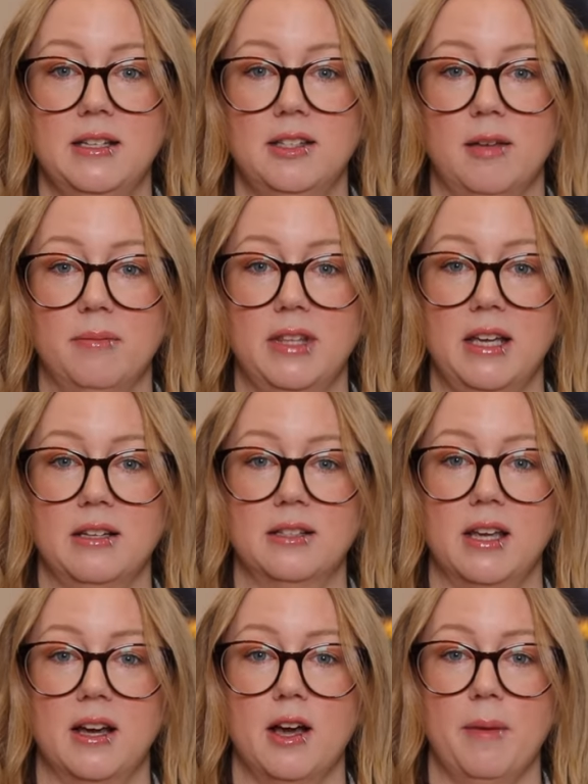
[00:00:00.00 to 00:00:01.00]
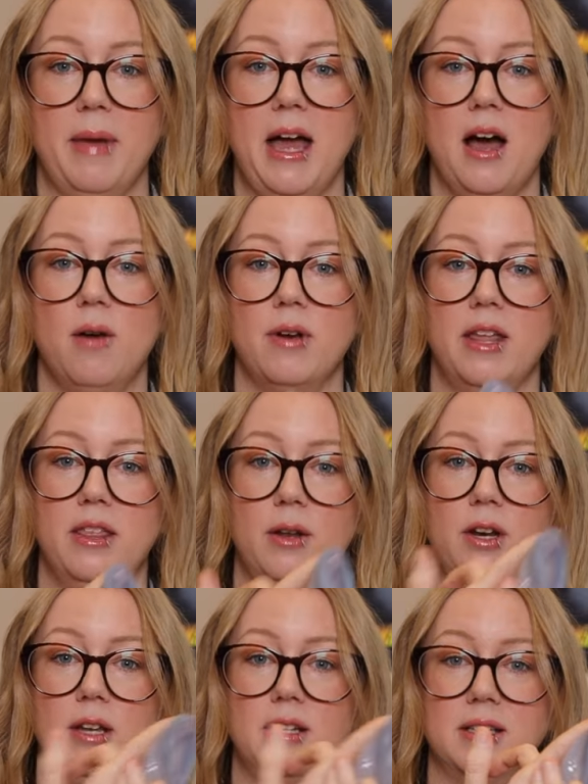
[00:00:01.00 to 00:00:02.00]
Some things can come out and
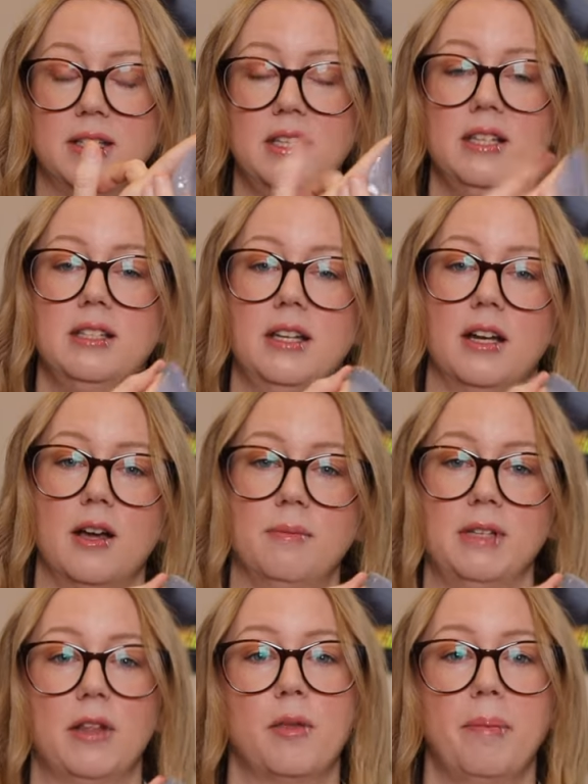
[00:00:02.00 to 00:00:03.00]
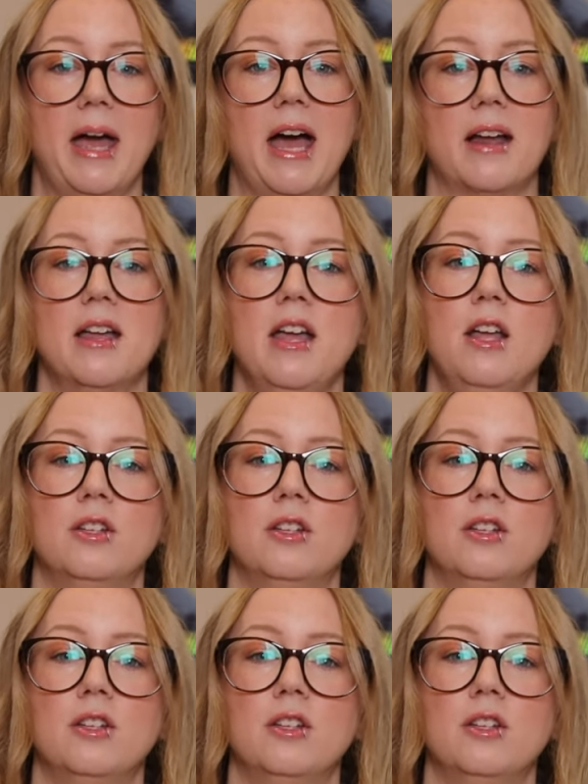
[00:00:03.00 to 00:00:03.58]
then it does this and it comes out the back.